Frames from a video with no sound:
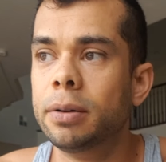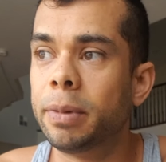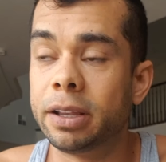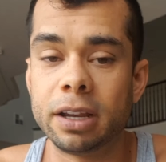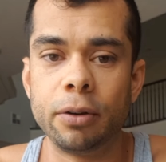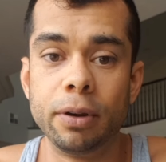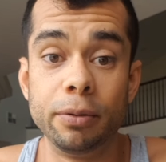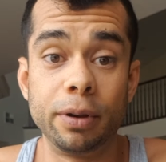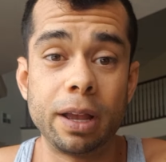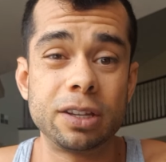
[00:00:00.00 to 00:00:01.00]
My diarrhea
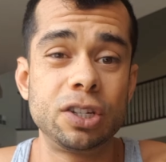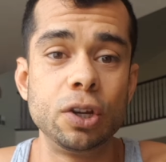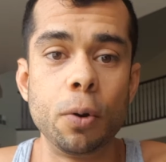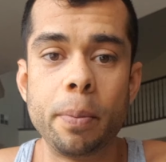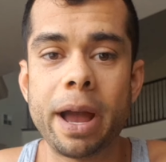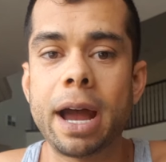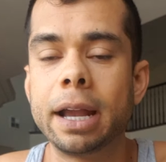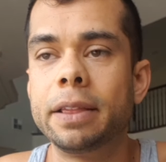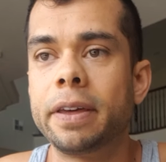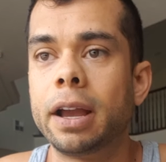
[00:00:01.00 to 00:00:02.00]
would get so
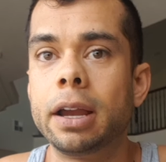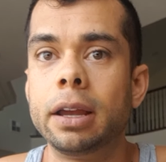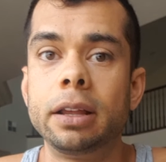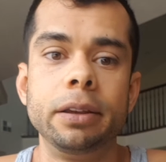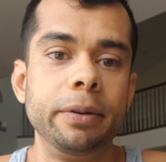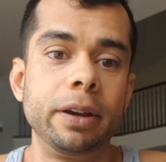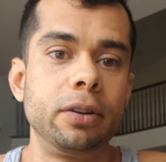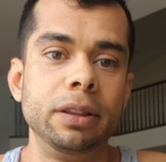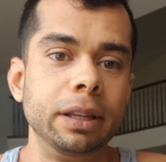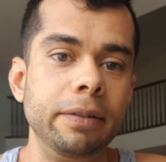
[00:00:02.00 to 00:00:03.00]
bad that I, I literally
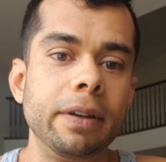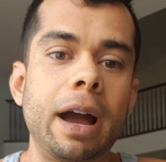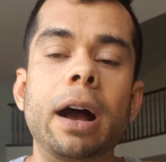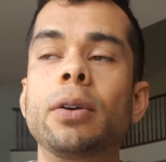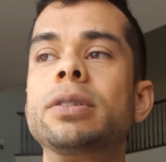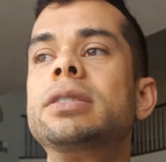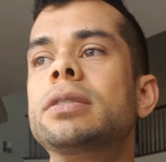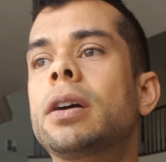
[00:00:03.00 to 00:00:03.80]
couldn't leave the house.